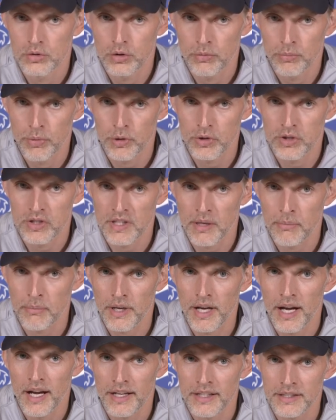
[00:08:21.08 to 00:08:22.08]
push some
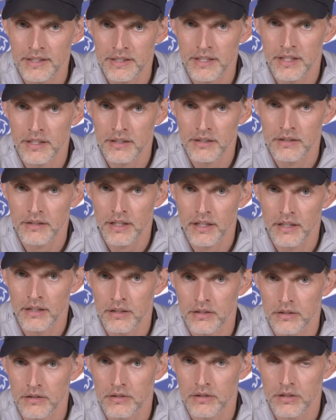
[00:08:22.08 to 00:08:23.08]
guys
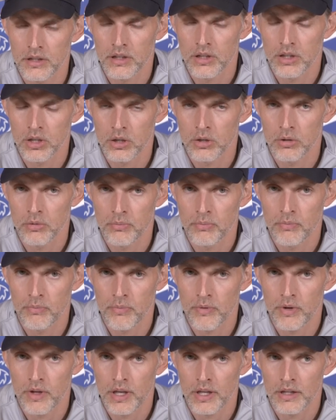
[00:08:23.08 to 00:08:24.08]
and
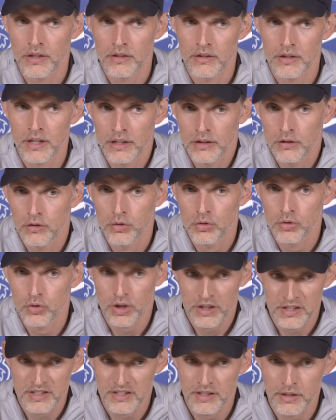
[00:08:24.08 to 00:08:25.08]
to
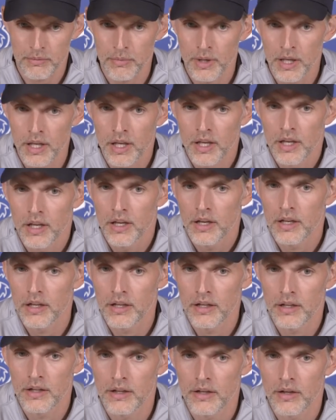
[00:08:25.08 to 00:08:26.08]
trust them
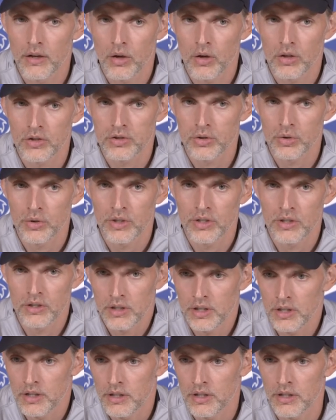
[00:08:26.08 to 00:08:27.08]
also
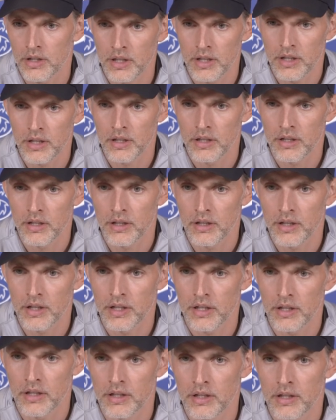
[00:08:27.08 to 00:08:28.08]

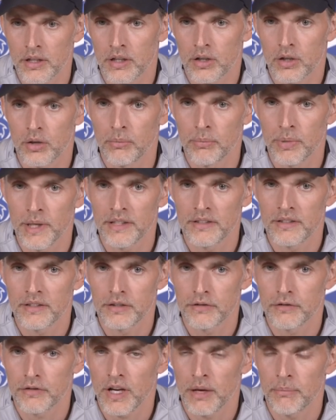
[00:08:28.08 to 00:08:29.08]
in a
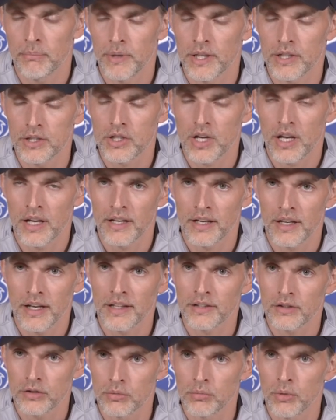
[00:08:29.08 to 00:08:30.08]
competitive cup match
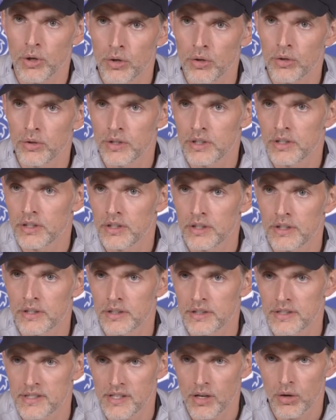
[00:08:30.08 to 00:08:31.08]
like tomorrow,
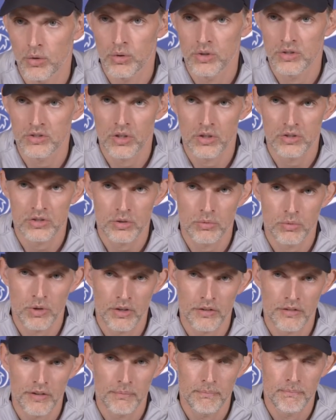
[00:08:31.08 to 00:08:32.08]
and Saul is also one
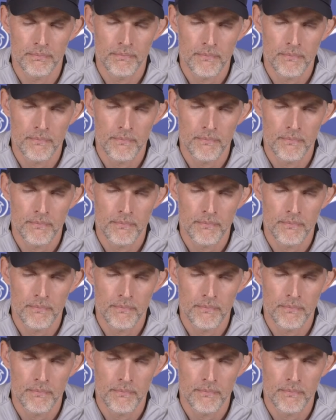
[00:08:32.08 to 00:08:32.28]
of them.